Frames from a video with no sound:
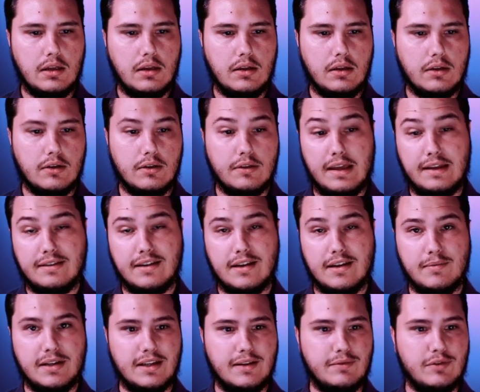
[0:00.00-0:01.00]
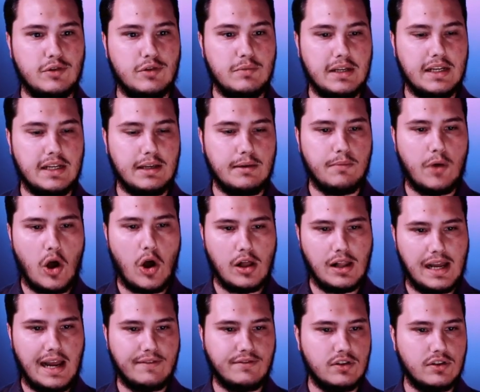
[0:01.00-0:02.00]
well, that time I typed too many. All I
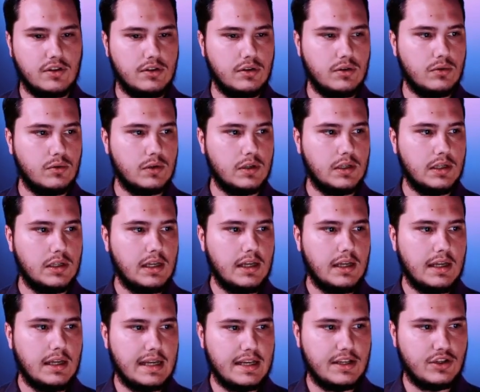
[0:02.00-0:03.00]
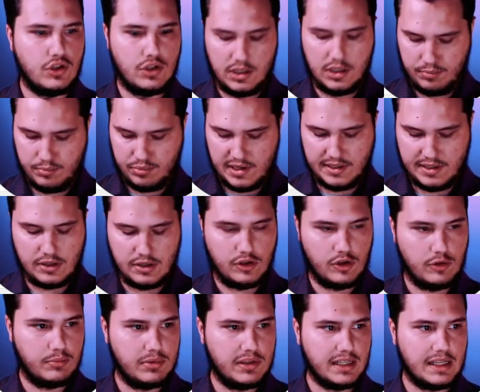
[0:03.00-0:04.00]
have to do is just press the
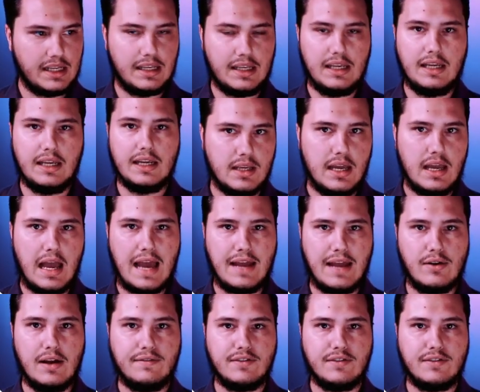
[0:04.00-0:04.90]
duplicate key. I don't have to